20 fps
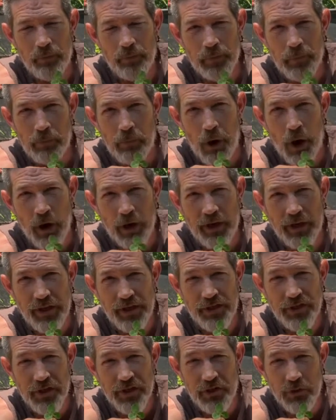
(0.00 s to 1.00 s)

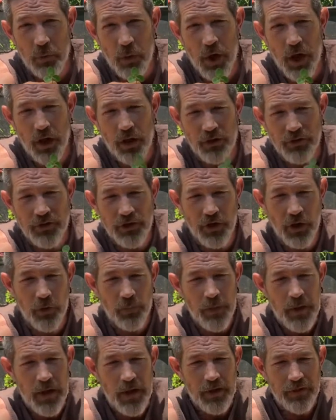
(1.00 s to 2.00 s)
markings as well. So
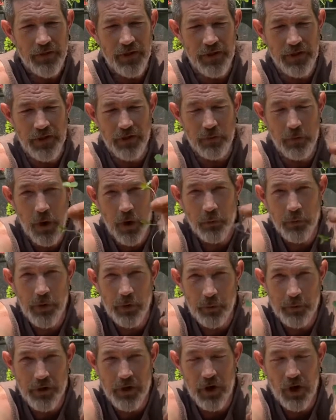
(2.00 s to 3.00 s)
this is what we
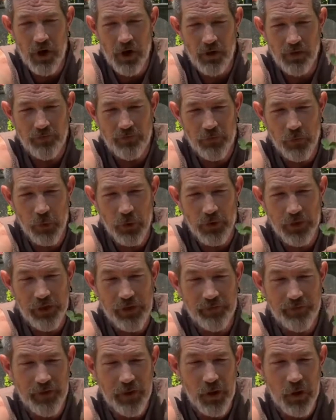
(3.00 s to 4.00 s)
would call the
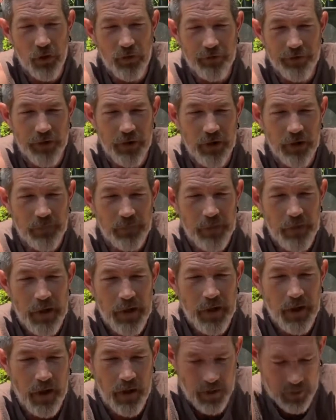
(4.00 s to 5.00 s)
4-leaf clover.
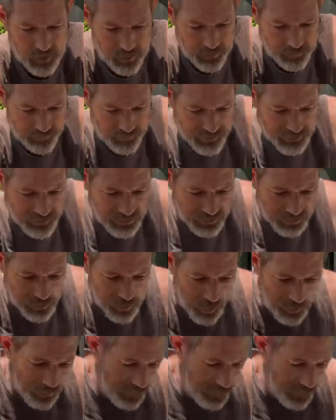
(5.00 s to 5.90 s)
This is what